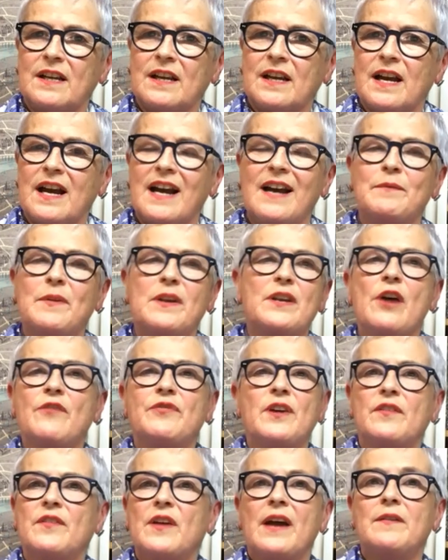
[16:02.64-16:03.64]
And
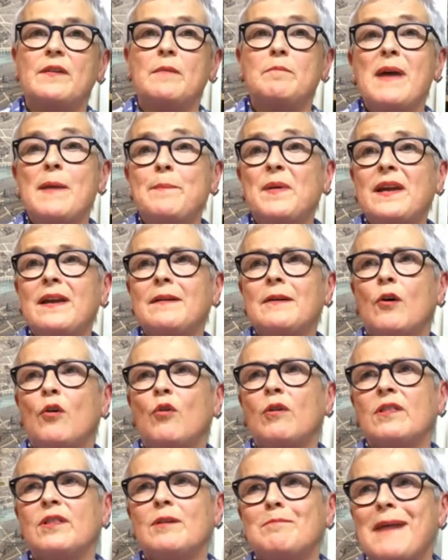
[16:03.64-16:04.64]
maybe
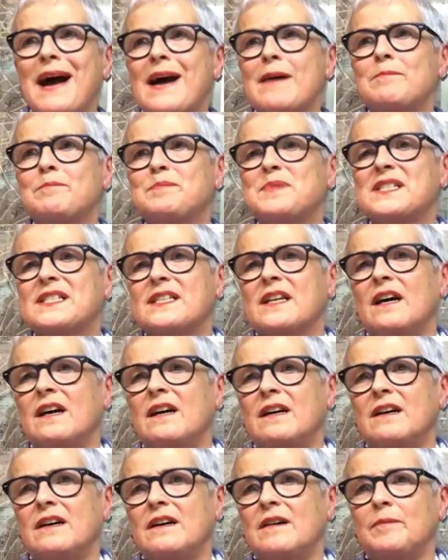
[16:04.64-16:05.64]
all the maps
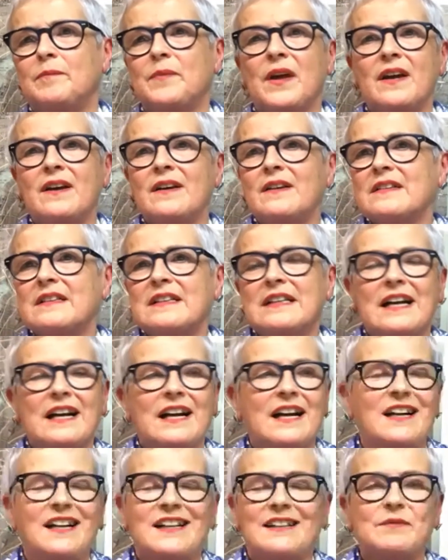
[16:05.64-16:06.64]
are.
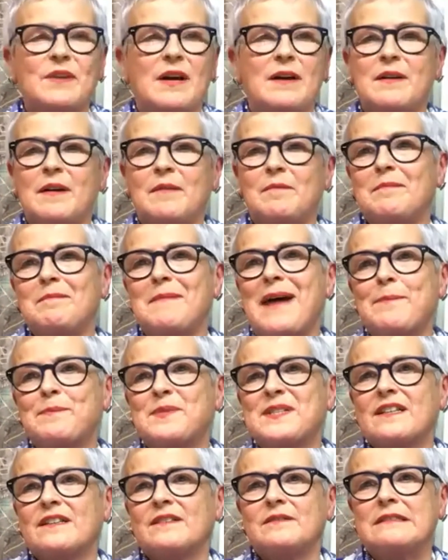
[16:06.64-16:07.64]

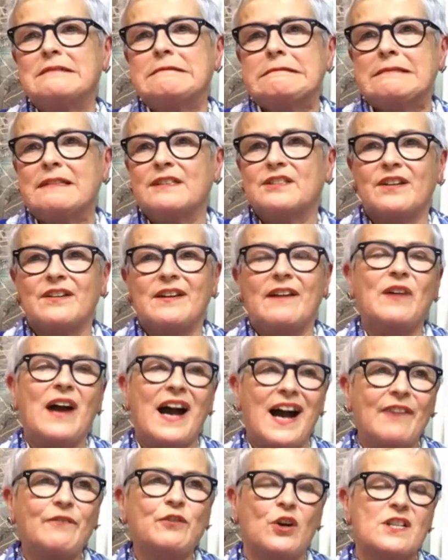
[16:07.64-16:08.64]
I
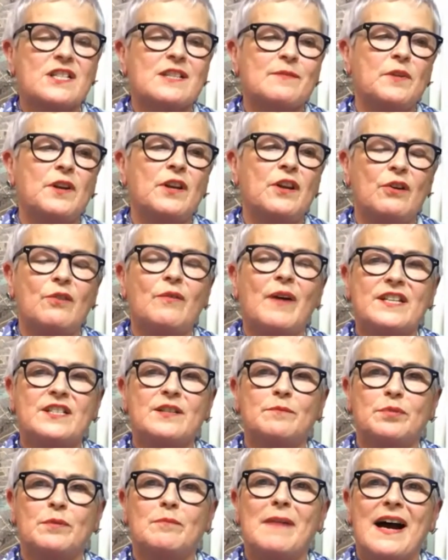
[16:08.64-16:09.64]
have got some new
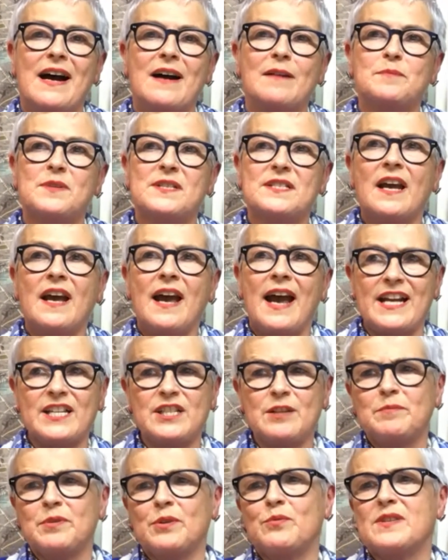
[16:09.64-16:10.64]
Edinburgh maps.
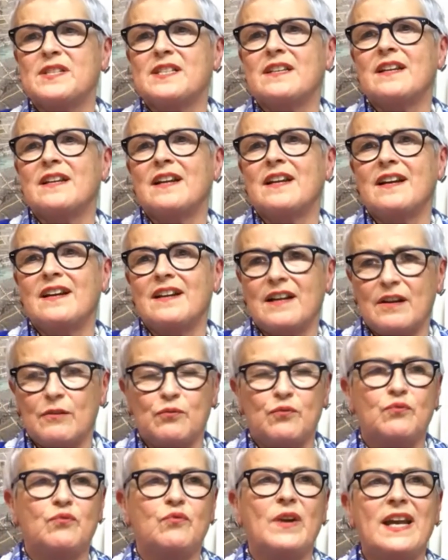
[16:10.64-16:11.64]
Edinburgh was
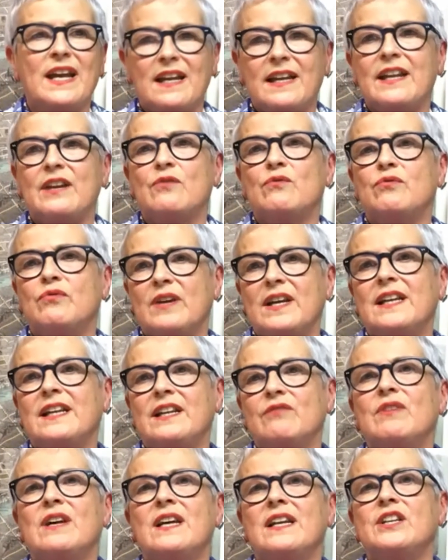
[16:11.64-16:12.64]

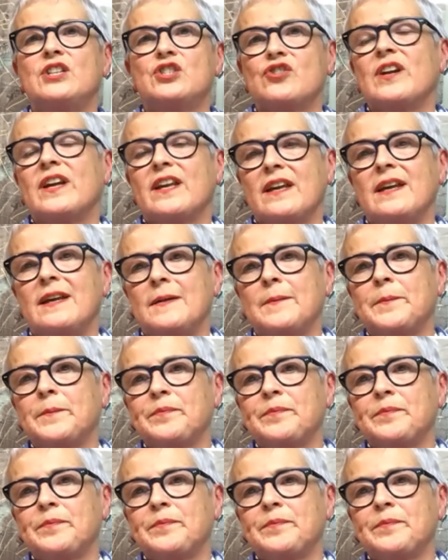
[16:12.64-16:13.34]
really tricky.